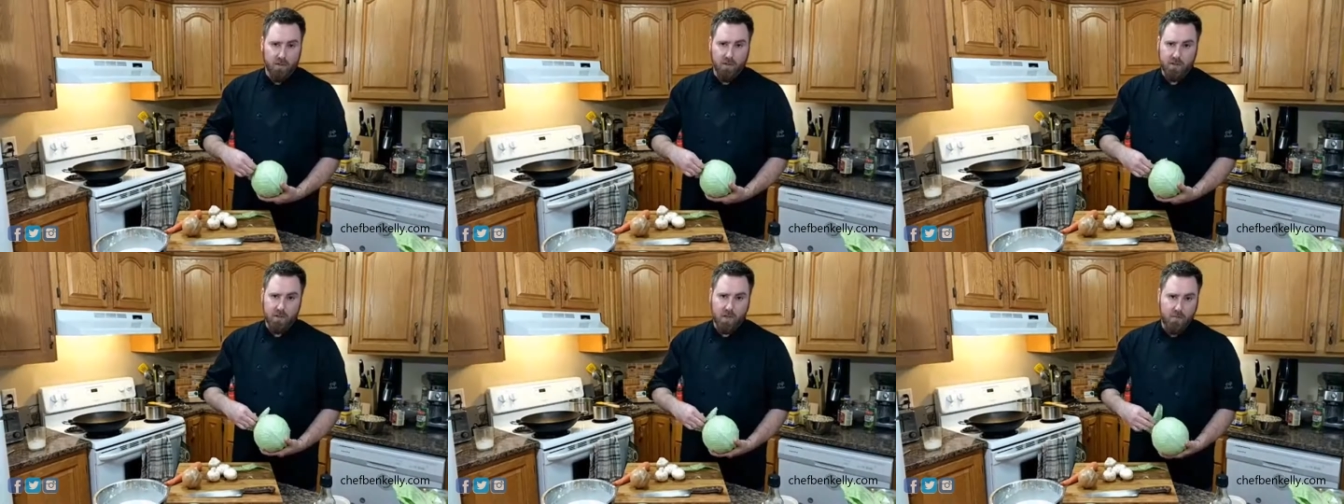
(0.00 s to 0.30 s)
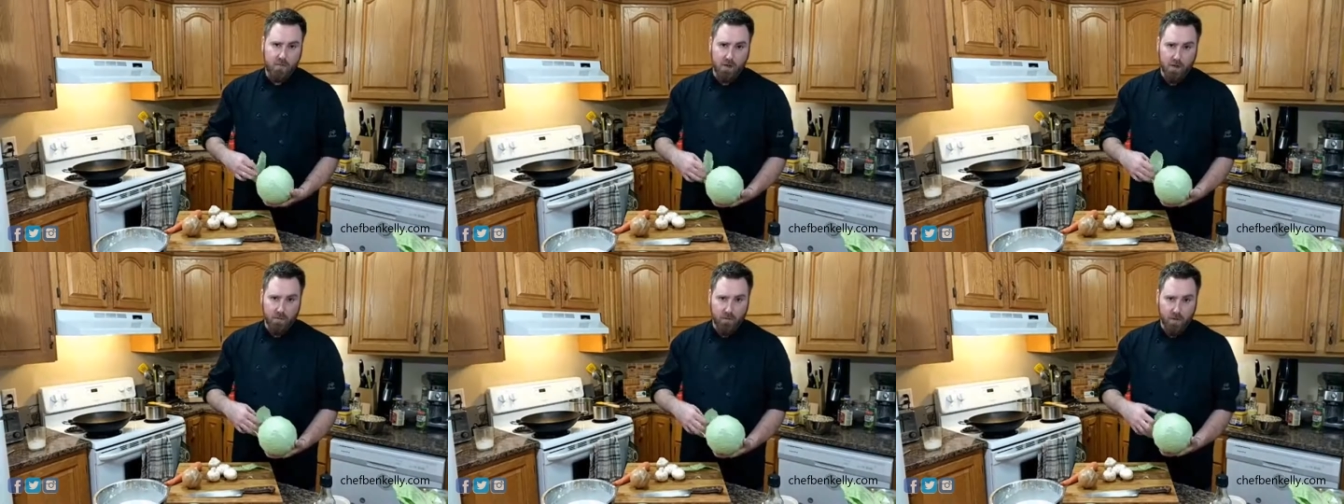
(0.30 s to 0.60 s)
So this
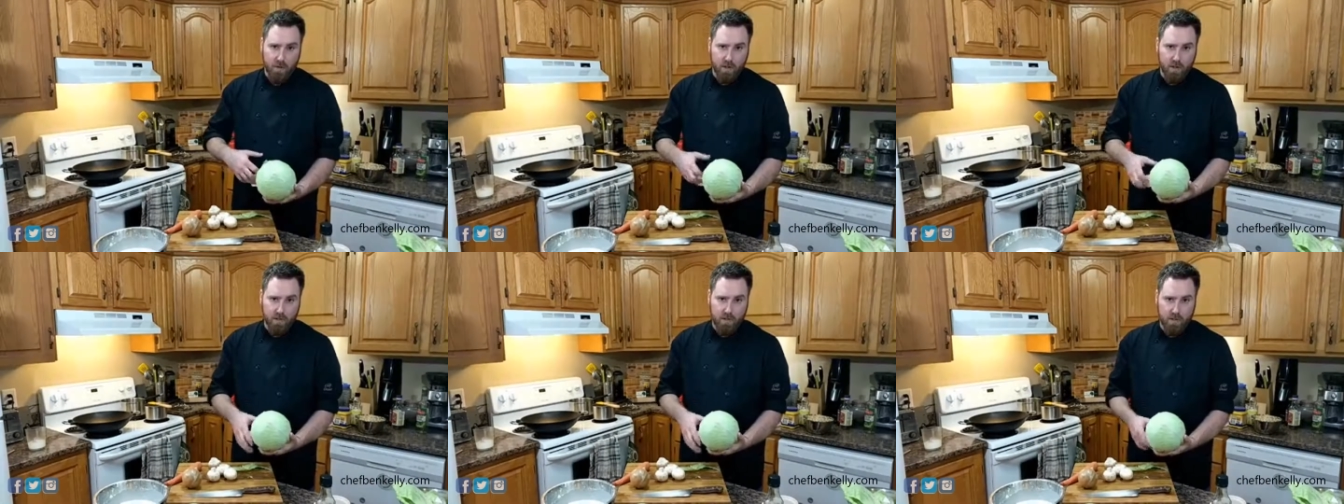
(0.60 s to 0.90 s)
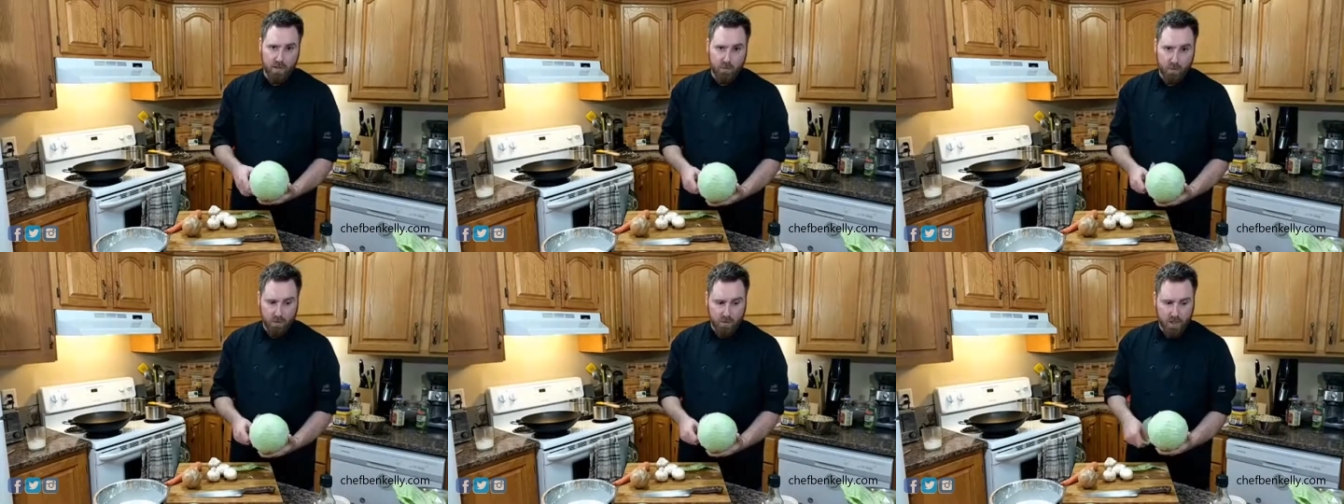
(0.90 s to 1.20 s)
is going to be a really
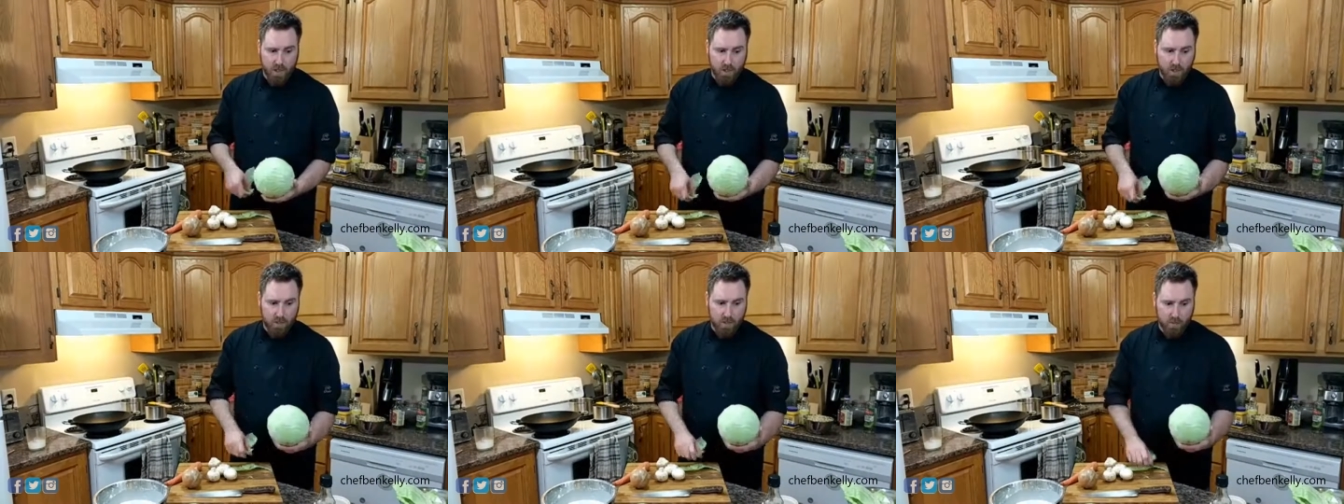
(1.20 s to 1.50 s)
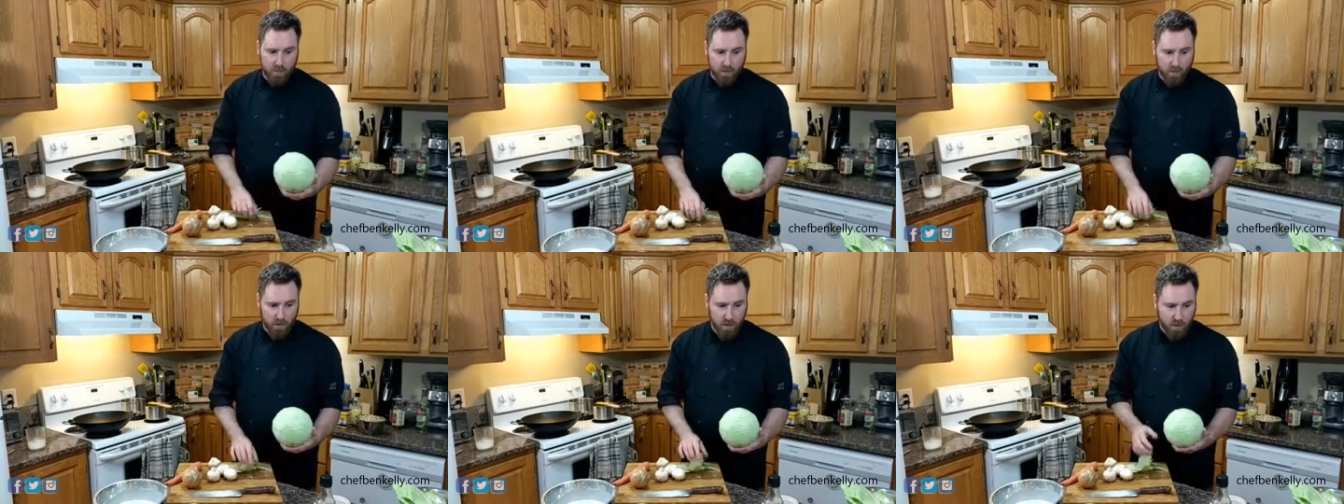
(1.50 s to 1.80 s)
simple dish. It's
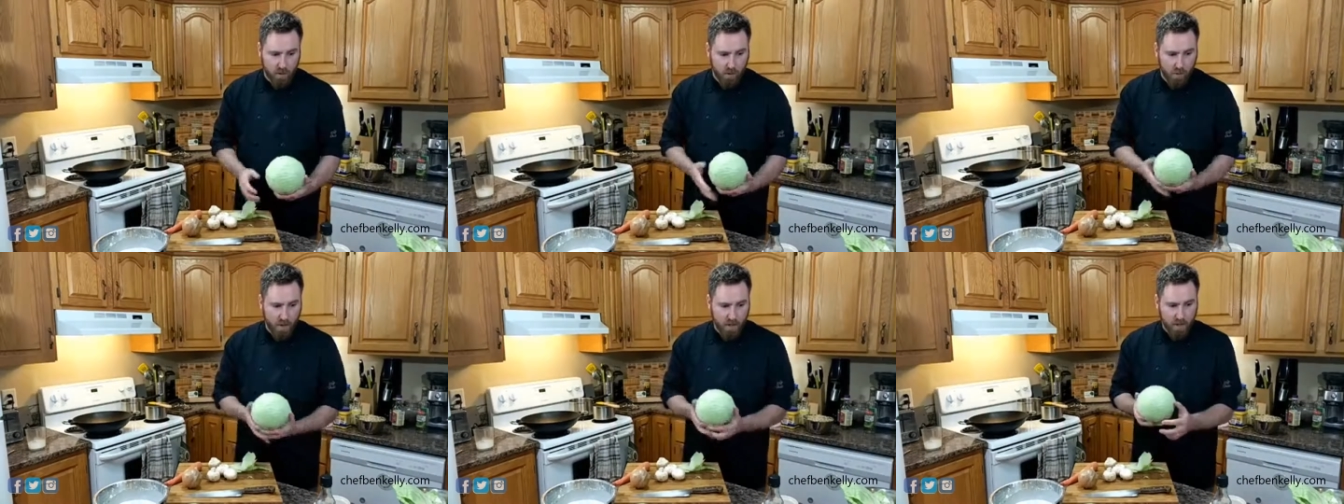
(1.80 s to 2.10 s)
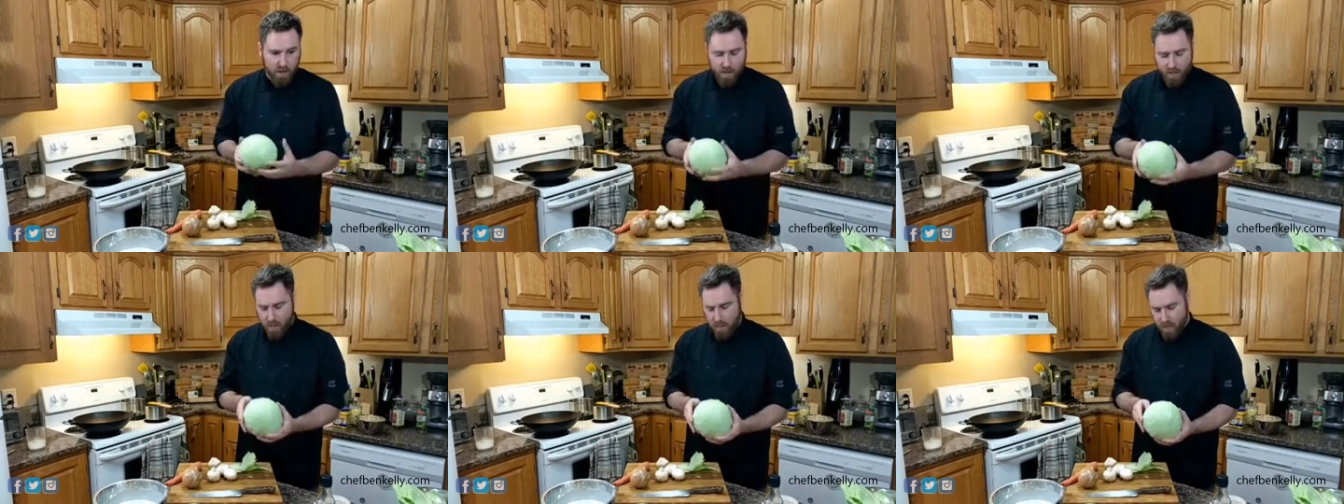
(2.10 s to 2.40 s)
going to be really
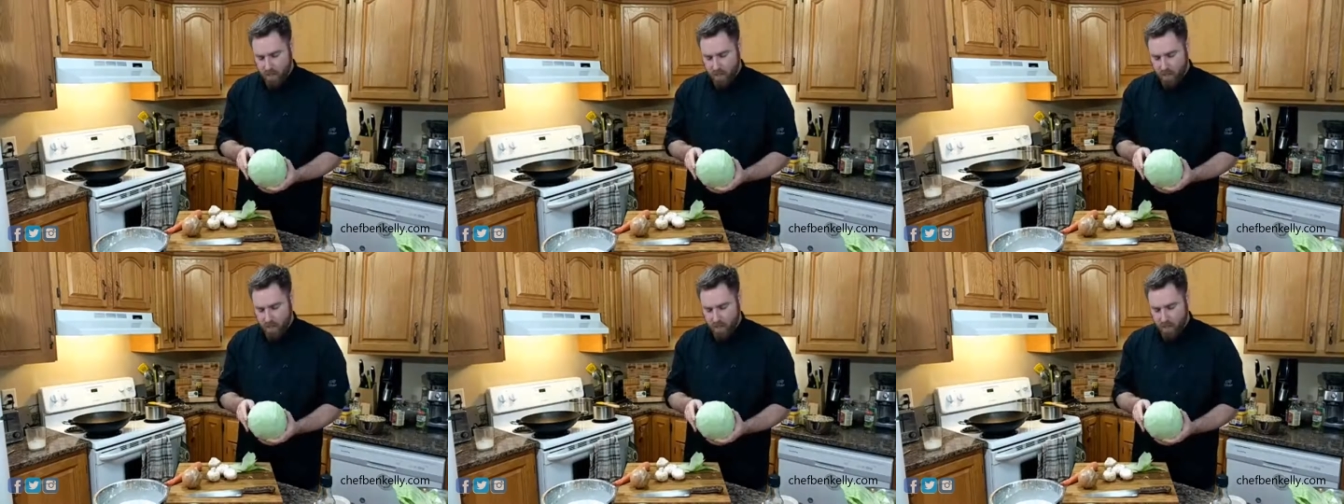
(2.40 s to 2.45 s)
quick.